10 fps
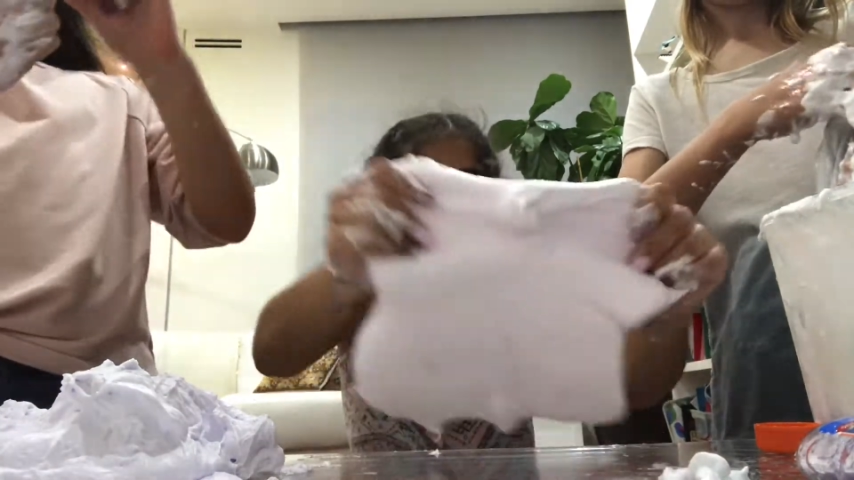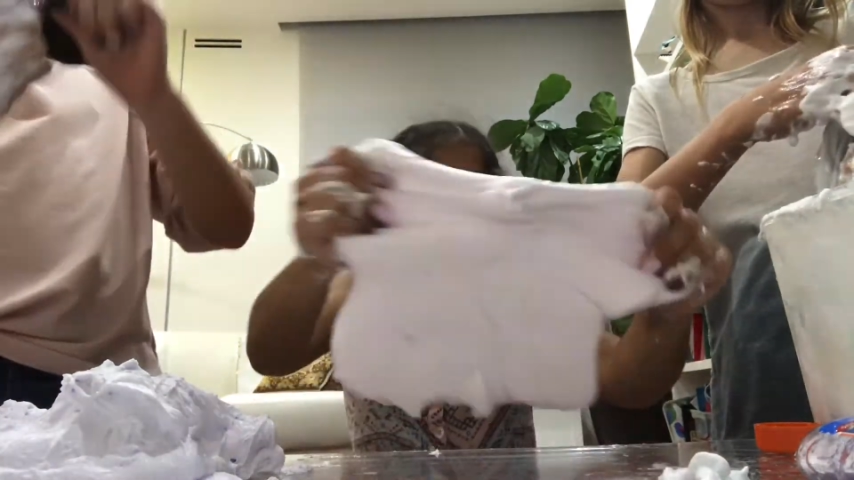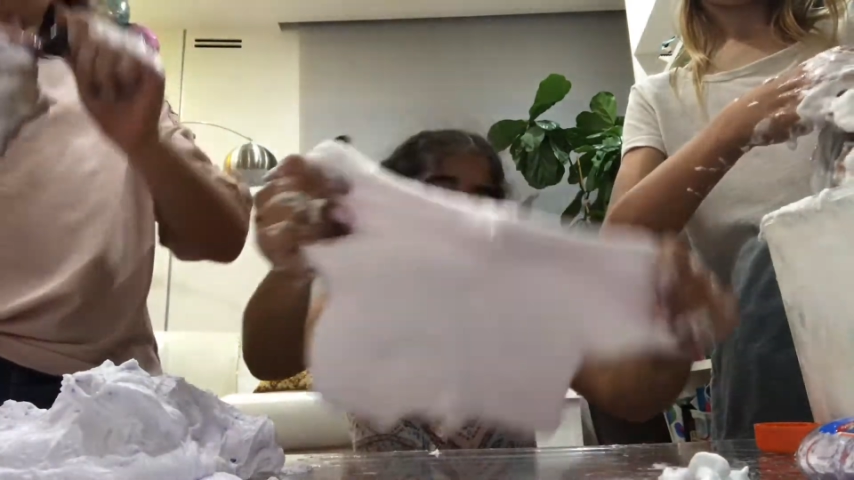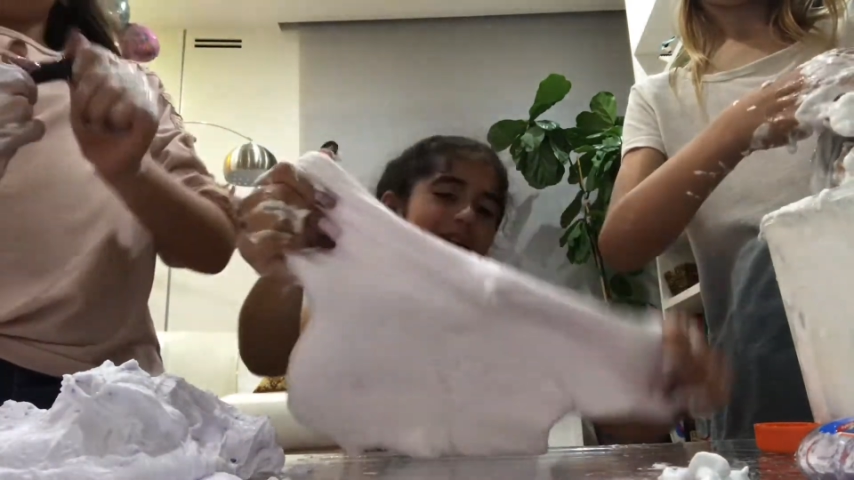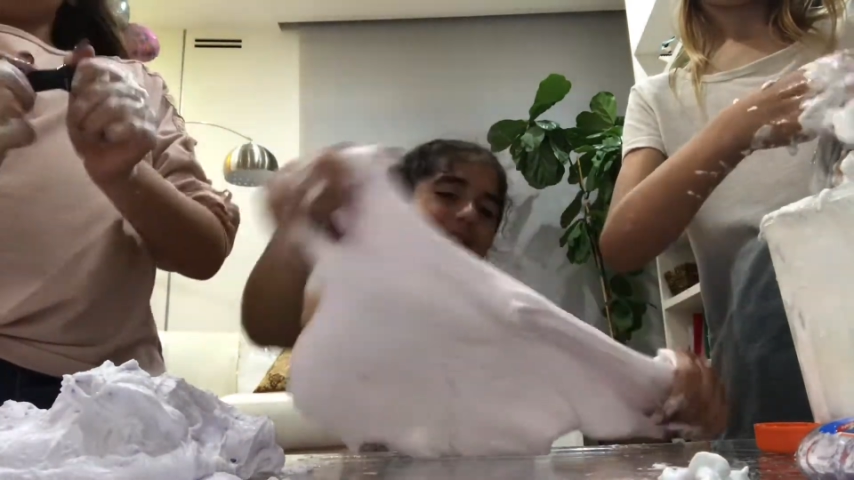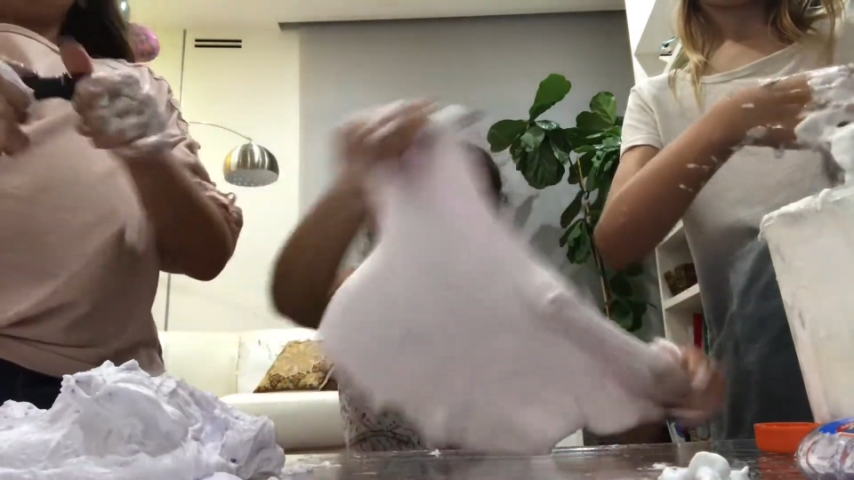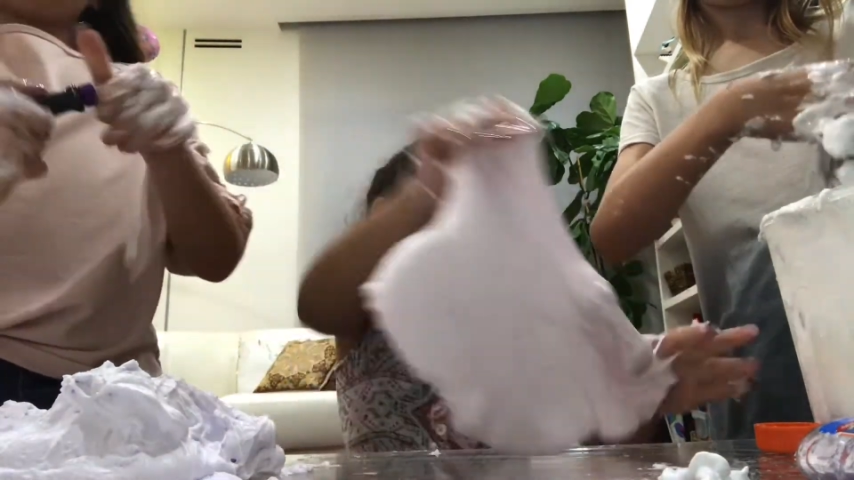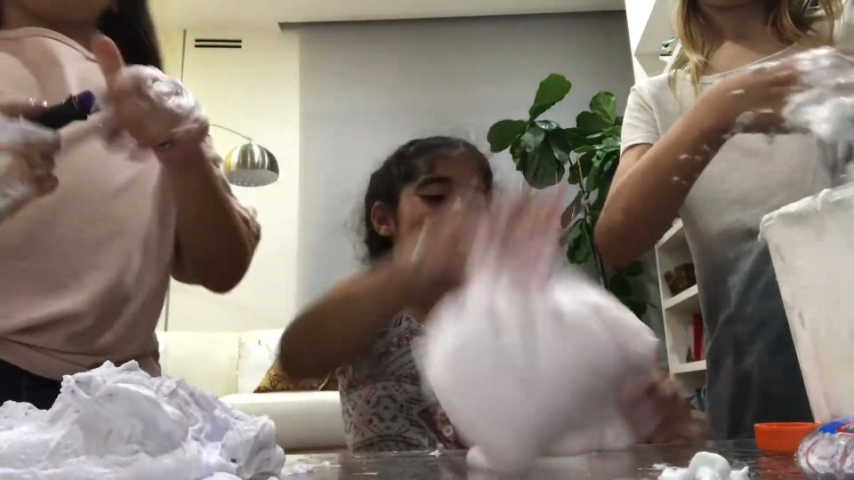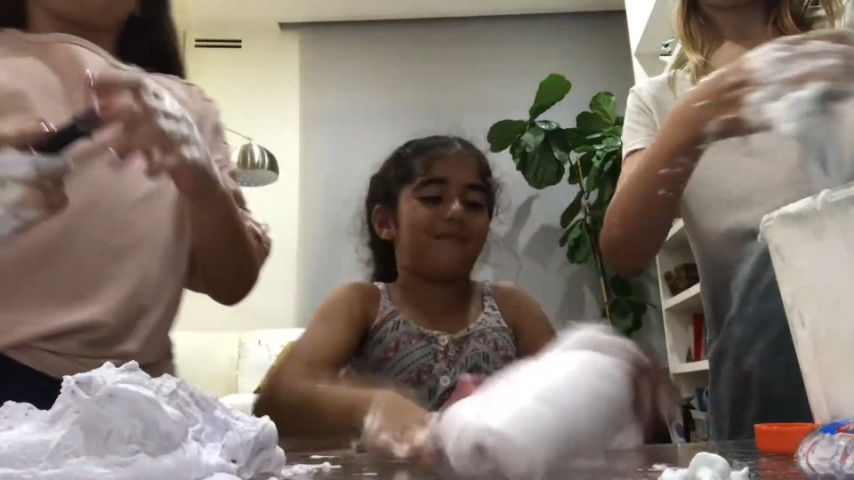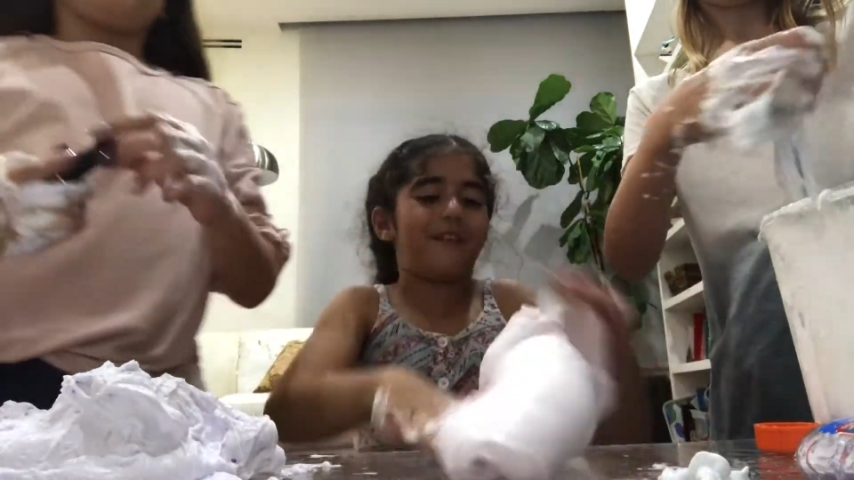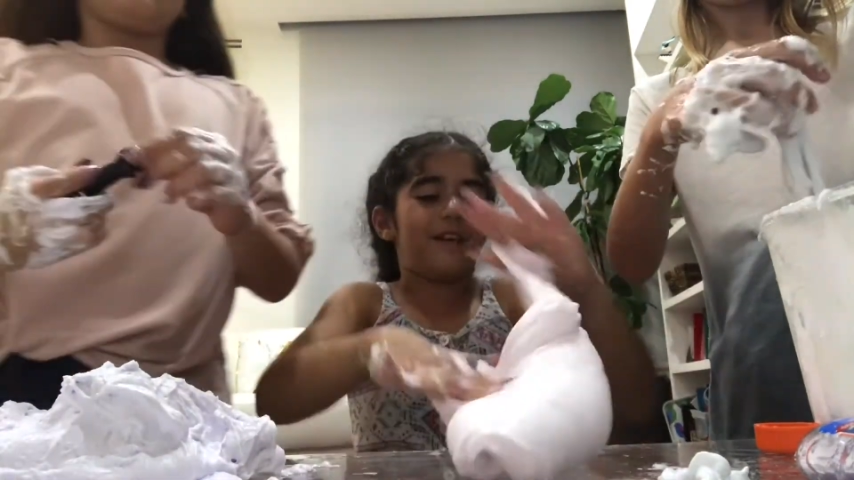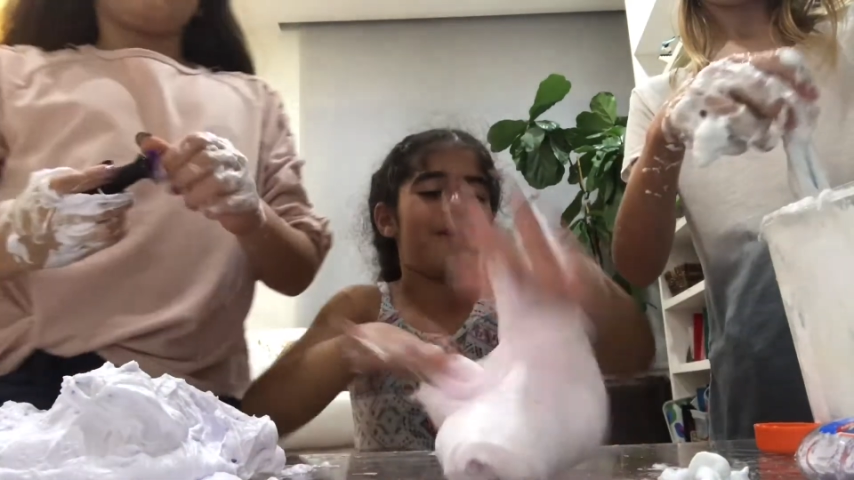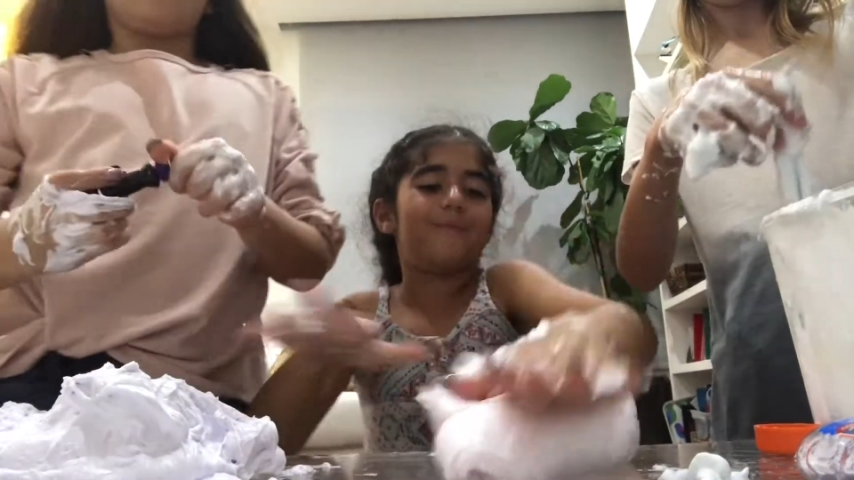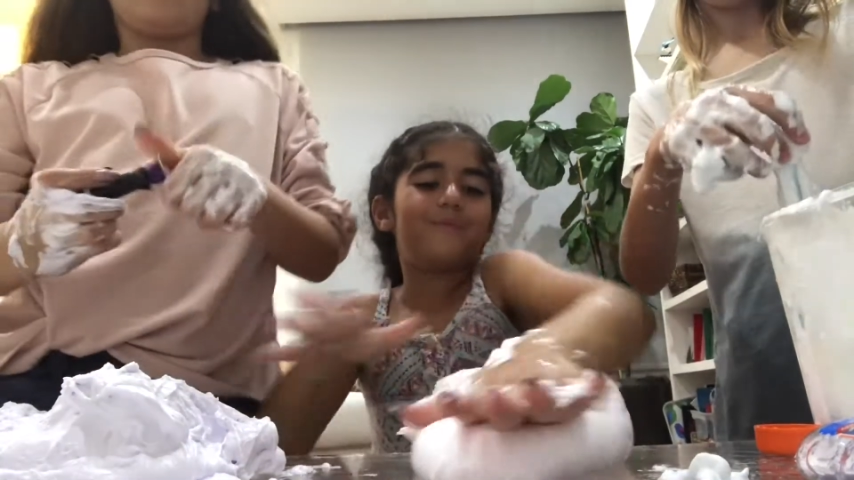not here to make this video.